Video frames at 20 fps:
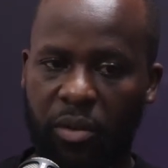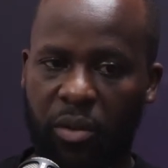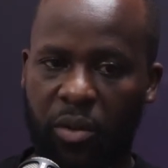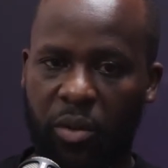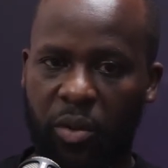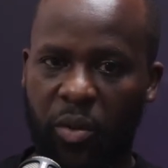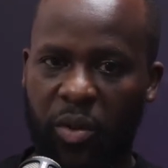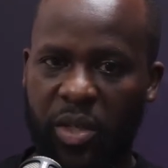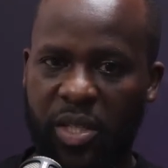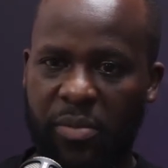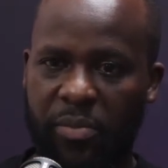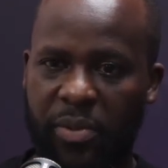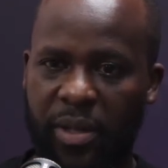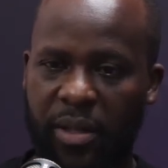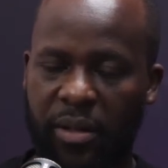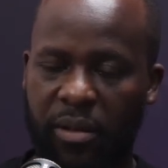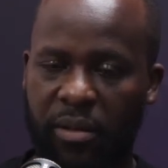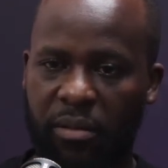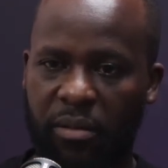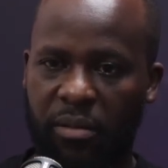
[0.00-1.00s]
always
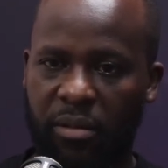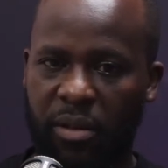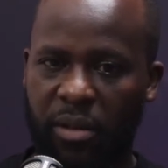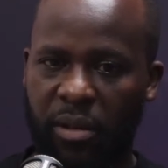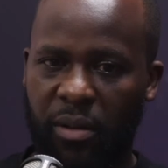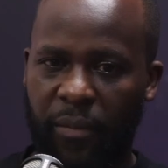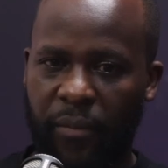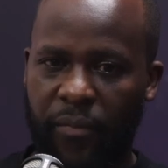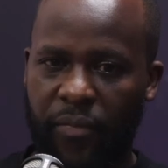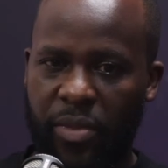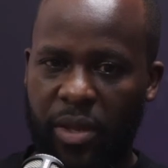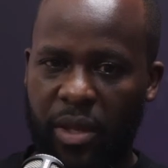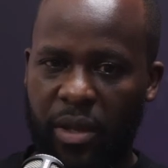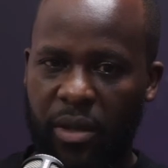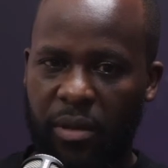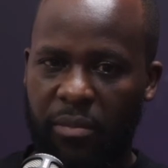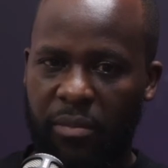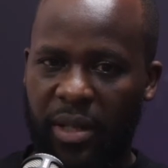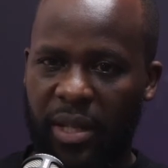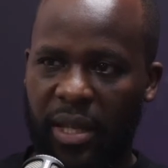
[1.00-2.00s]
been
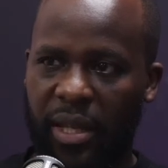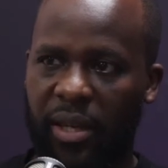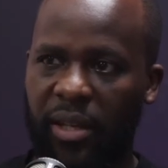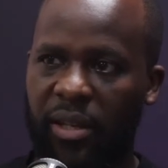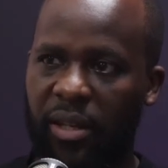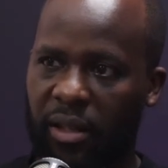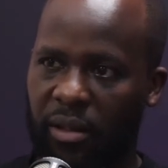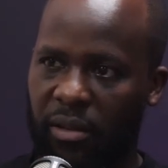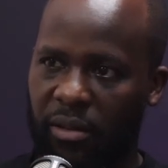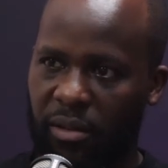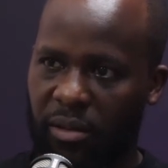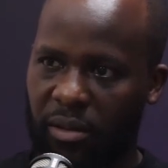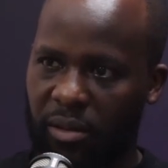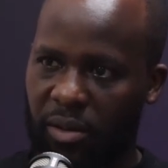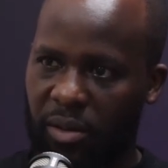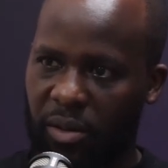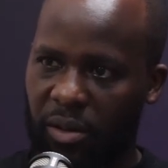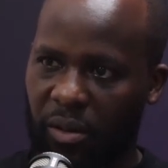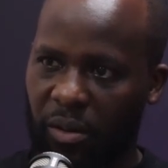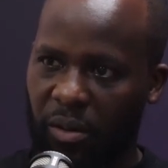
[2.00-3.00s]
hidden
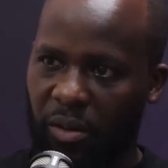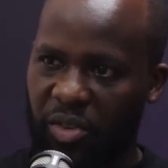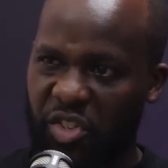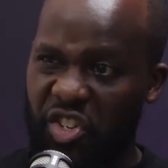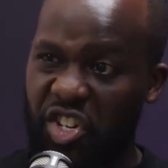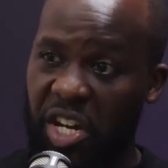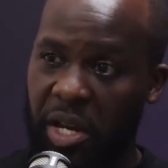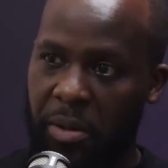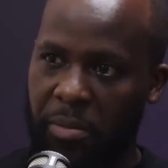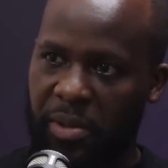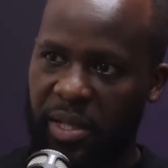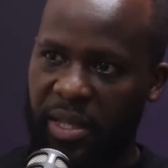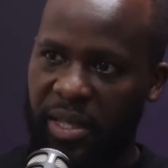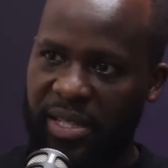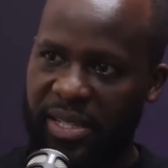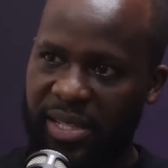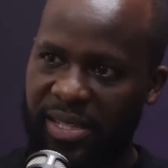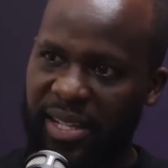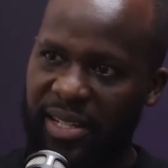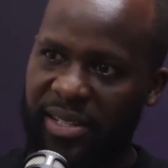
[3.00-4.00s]
or shamed, and
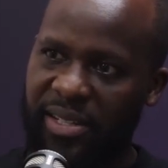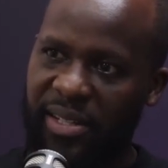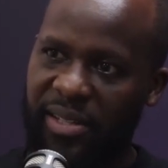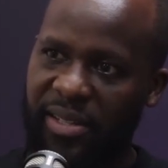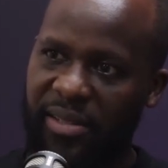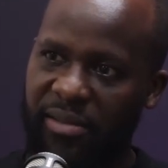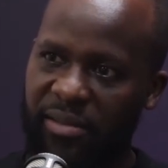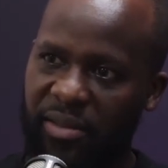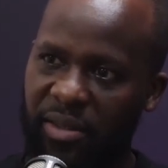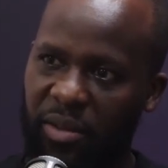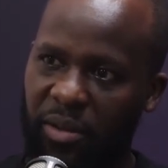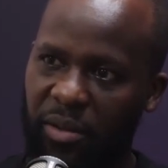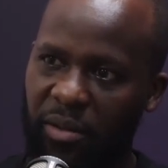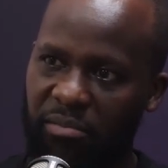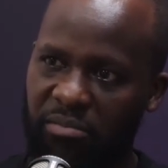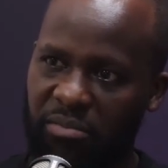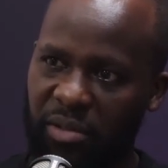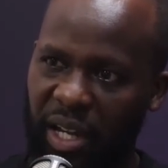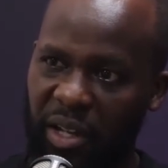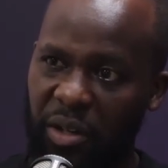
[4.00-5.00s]
there's a certain
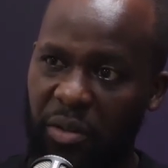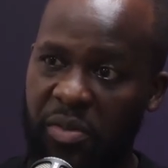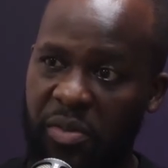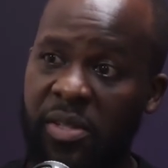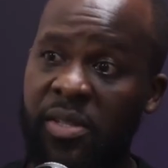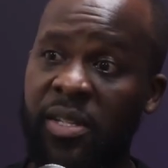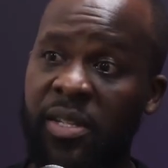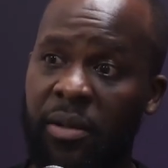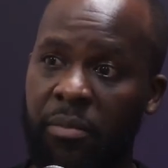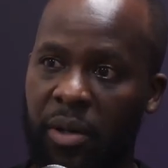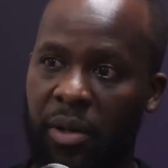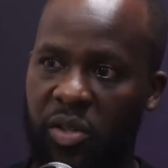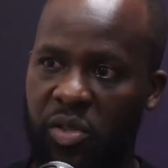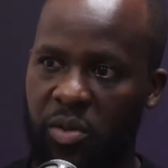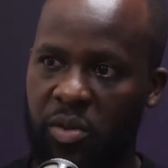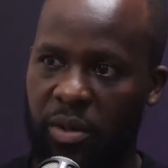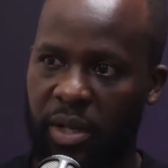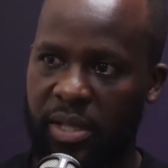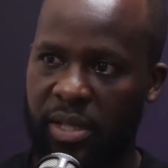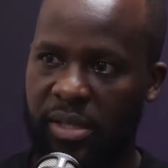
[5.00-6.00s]
kind of stigma
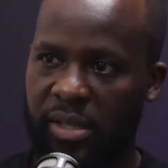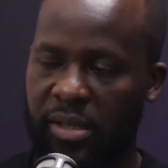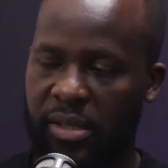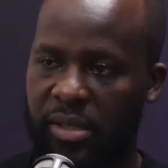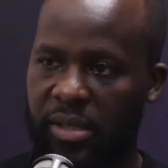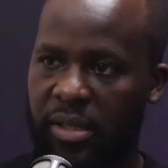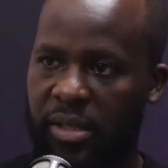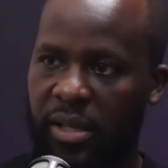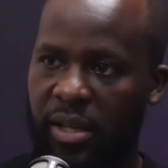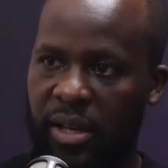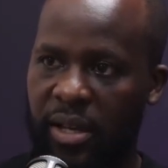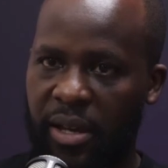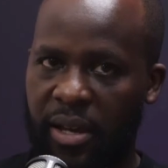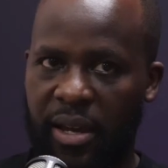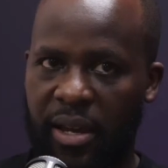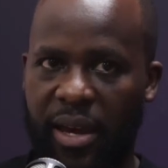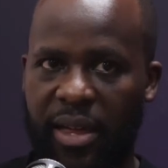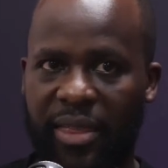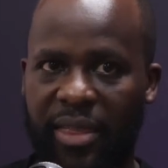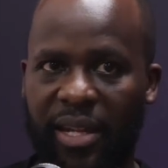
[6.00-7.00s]
towards it,
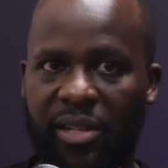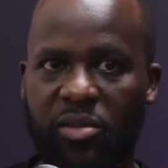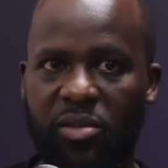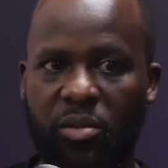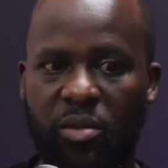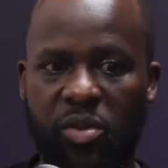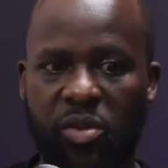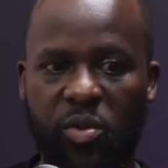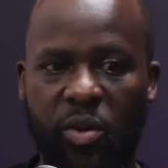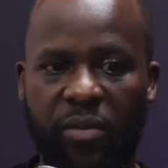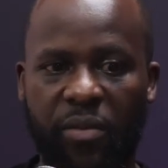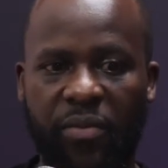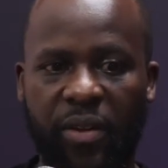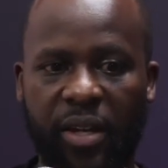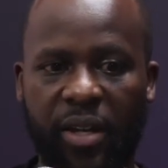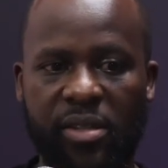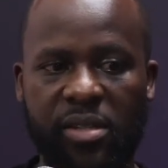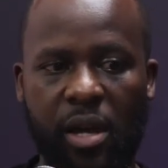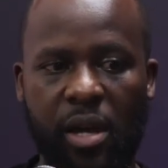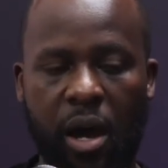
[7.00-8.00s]
and that also
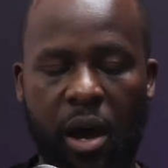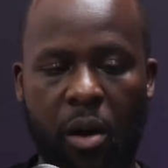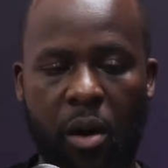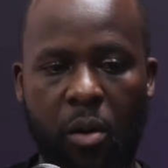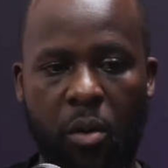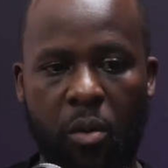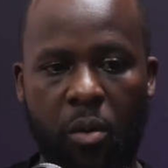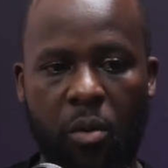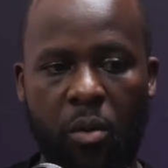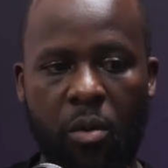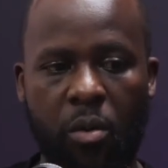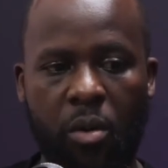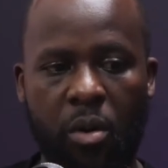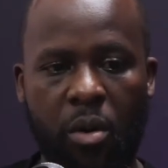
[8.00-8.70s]
affects how